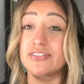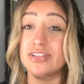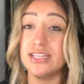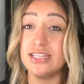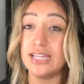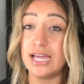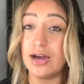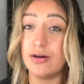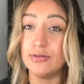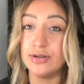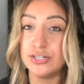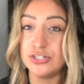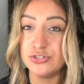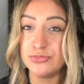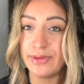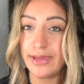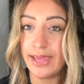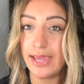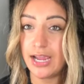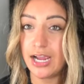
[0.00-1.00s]
now when I do
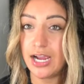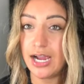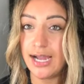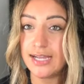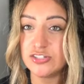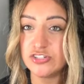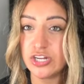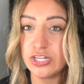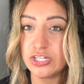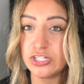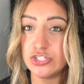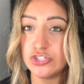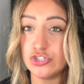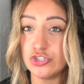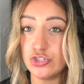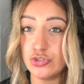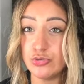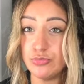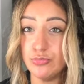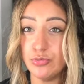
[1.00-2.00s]
my hair, I try to
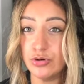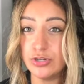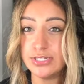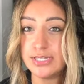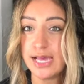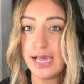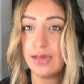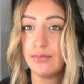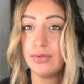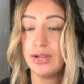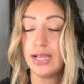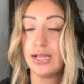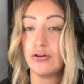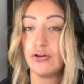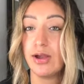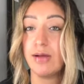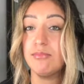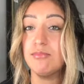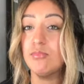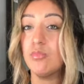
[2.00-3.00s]
consume more time and I
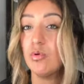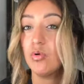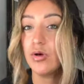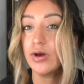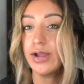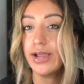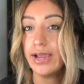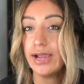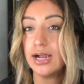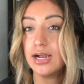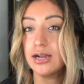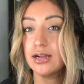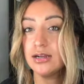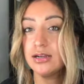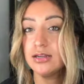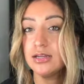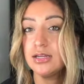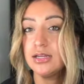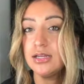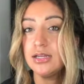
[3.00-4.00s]
grab more hair
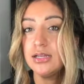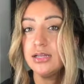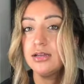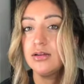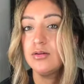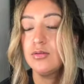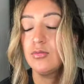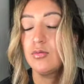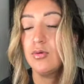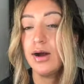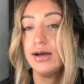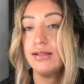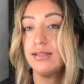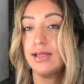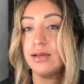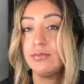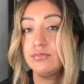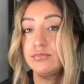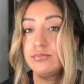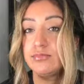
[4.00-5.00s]
while
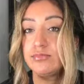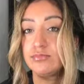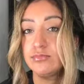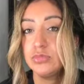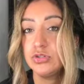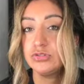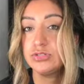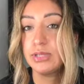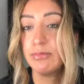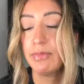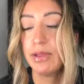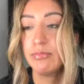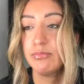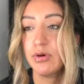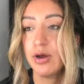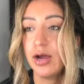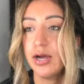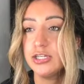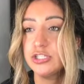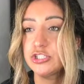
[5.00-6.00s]
I'm using my
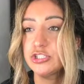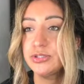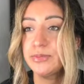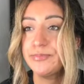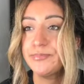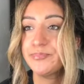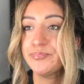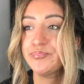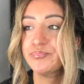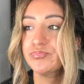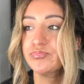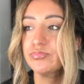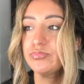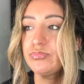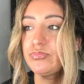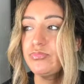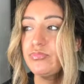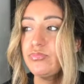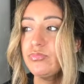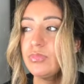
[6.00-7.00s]
brush.
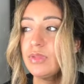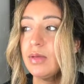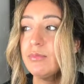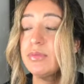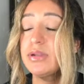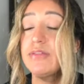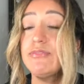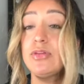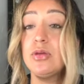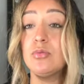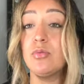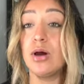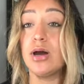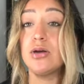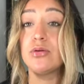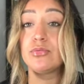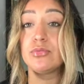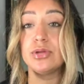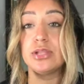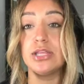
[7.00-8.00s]
But if you want a
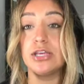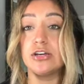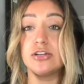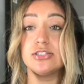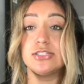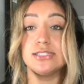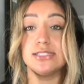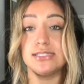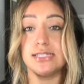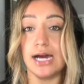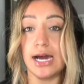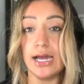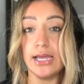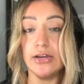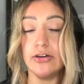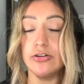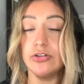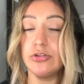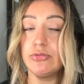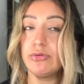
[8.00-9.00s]
really good
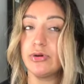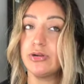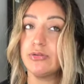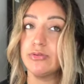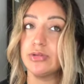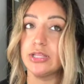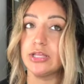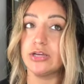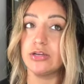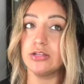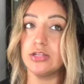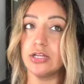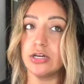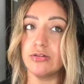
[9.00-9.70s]
style and you want a really good look